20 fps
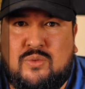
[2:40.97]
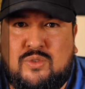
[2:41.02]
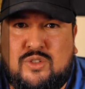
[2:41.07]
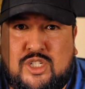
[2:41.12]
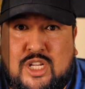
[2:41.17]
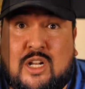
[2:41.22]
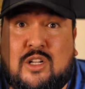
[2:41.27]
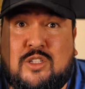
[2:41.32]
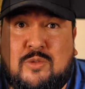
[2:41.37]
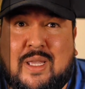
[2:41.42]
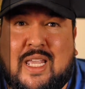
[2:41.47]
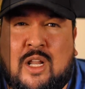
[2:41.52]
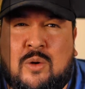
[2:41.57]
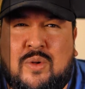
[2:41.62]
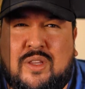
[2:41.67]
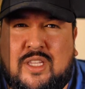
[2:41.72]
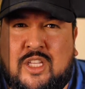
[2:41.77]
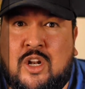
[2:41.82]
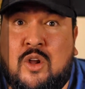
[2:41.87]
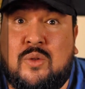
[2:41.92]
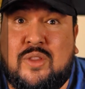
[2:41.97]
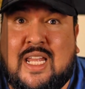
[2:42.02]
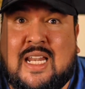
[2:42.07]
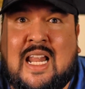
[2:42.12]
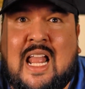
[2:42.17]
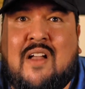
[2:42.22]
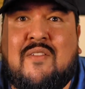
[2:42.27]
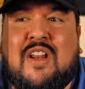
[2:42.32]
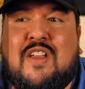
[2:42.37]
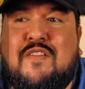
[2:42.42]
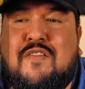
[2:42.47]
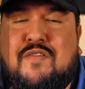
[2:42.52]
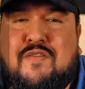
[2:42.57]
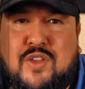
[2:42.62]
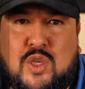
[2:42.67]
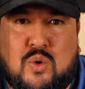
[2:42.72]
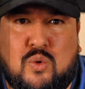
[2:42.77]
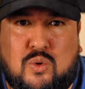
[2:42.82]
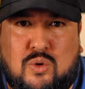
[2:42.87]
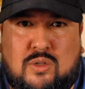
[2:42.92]
channel to begin with. You know, they didn't have any
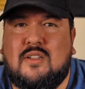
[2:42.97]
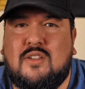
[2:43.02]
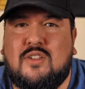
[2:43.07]
fuel.